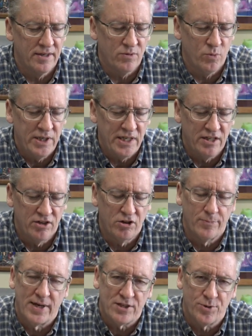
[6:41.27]
we need to do
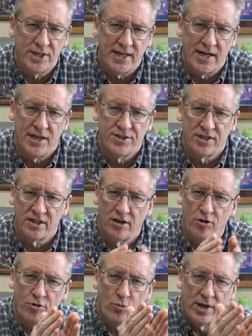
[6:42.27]
the best we can to
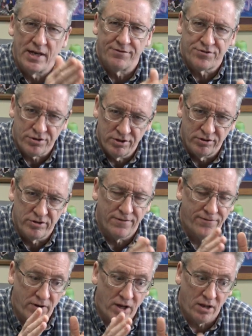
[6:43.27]
go the way of truth, to
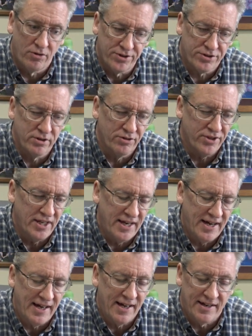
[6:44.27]
follow the truth.
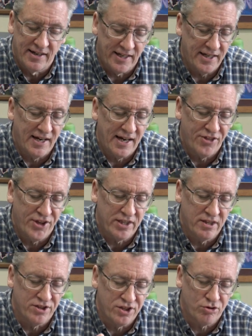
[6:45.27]
And again, I
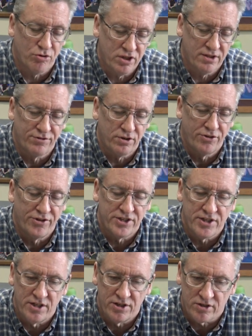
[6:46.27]
think the source of truth
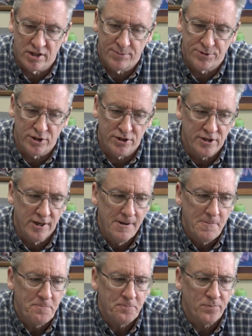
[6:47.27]
is in the Scriptures.
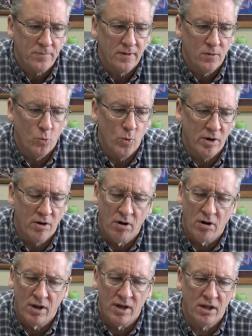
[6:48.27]
Where
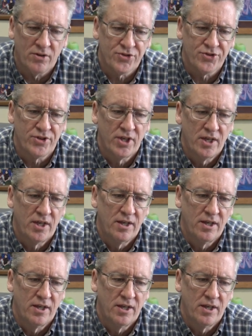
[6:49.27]
all else